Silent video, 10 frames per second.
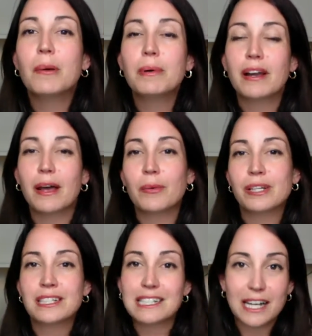but I
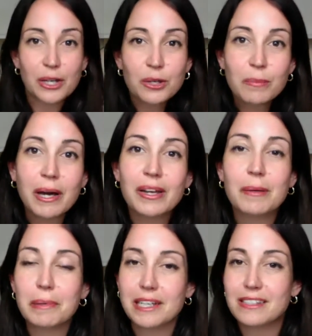wanted to tell you about it
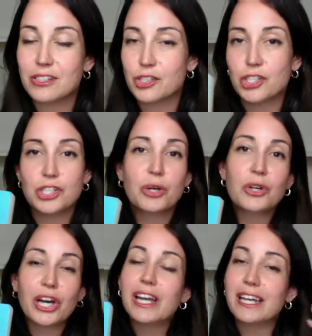because it's just so good
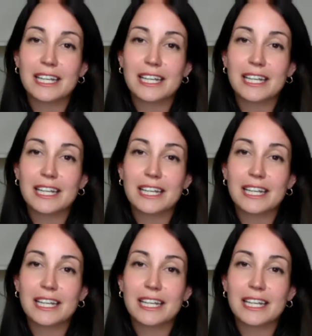and